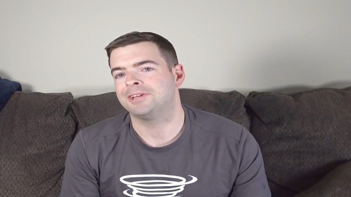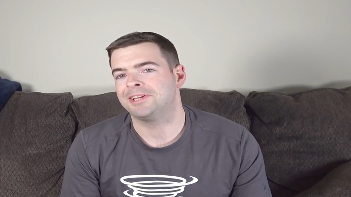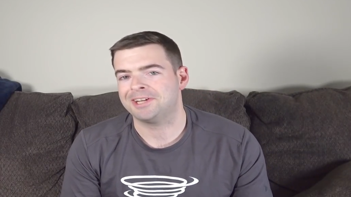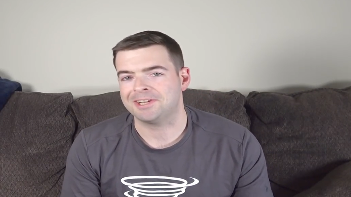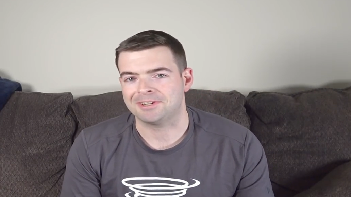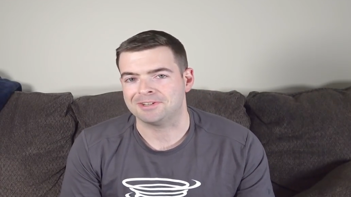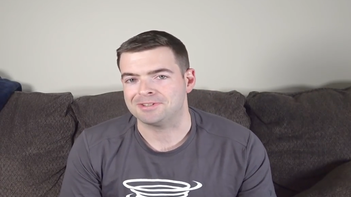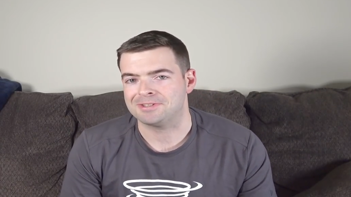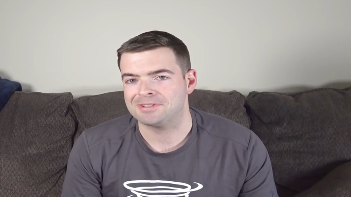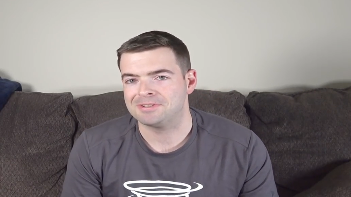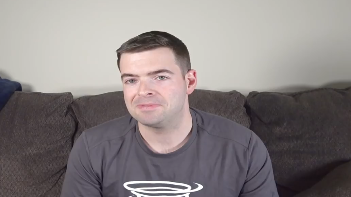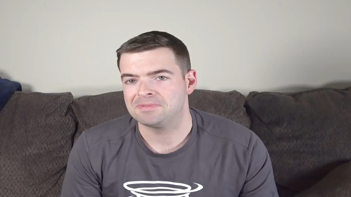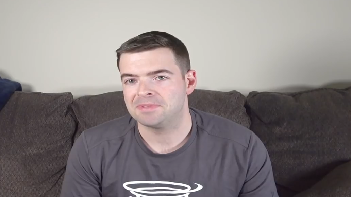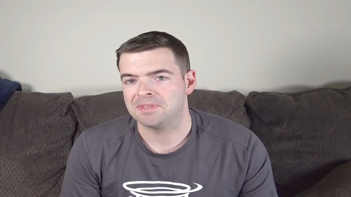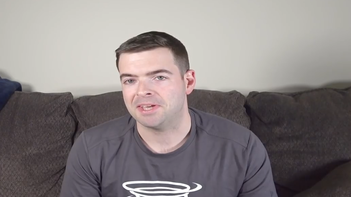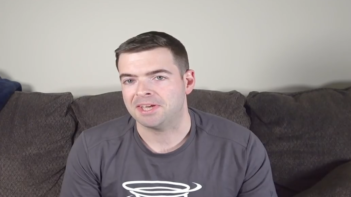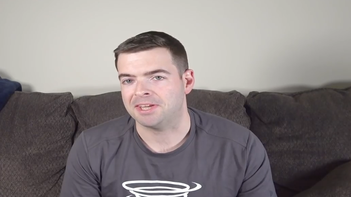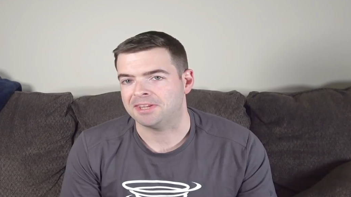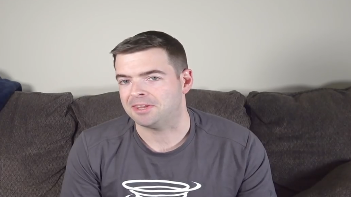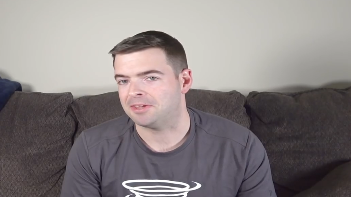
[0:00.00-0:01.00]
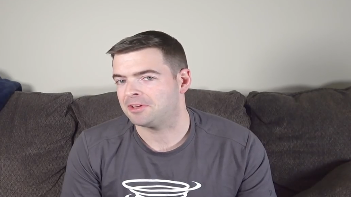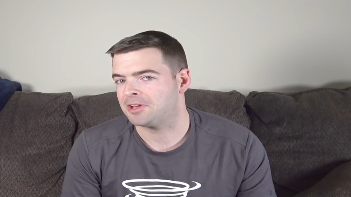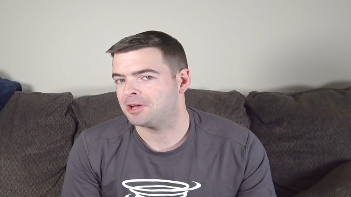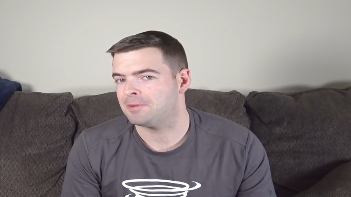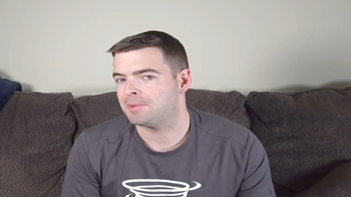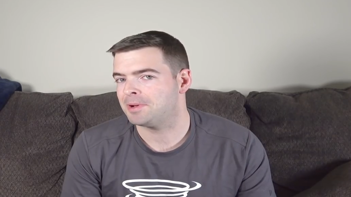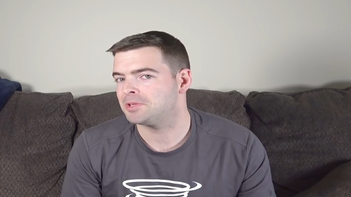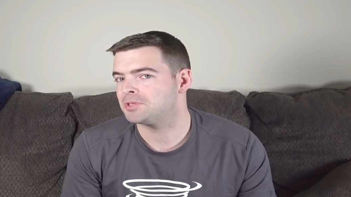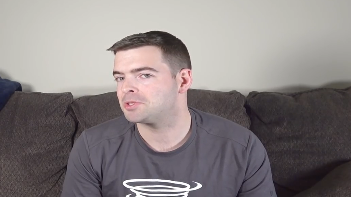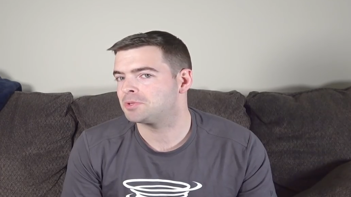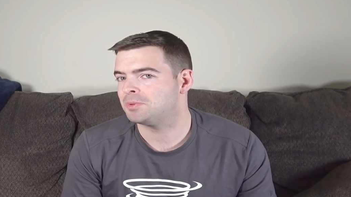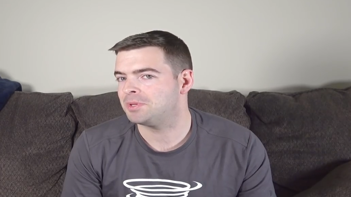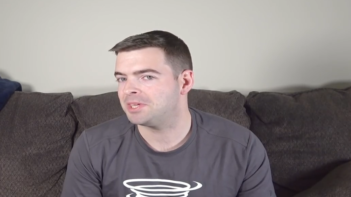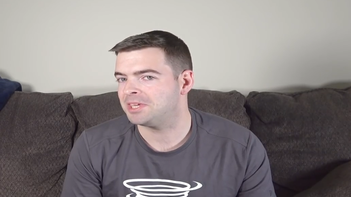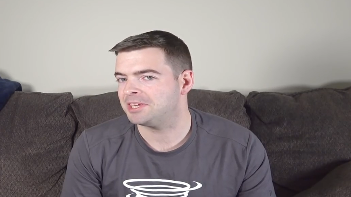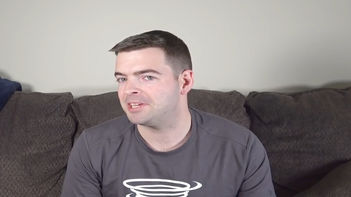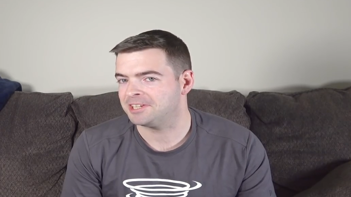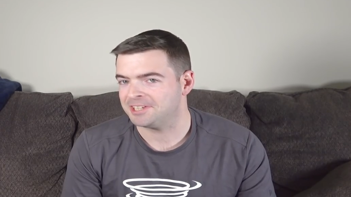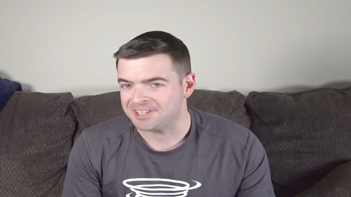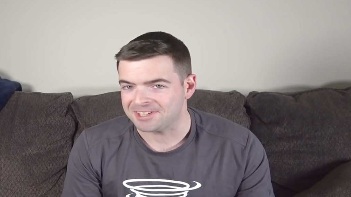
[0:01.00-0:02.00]
lagers and they'll come out
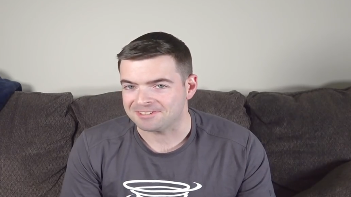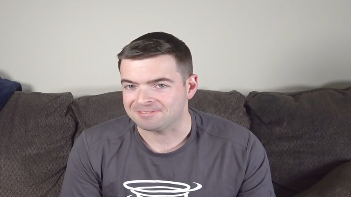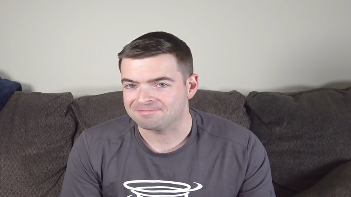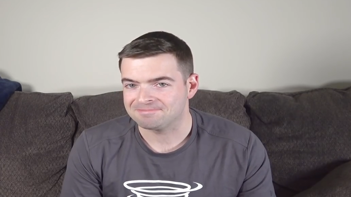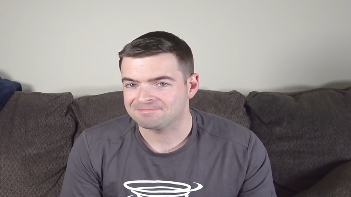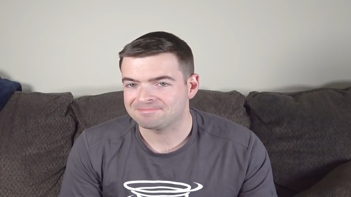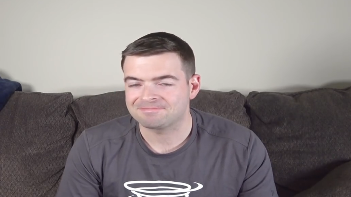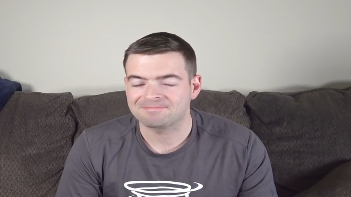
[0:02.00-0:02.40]
squeaky clean.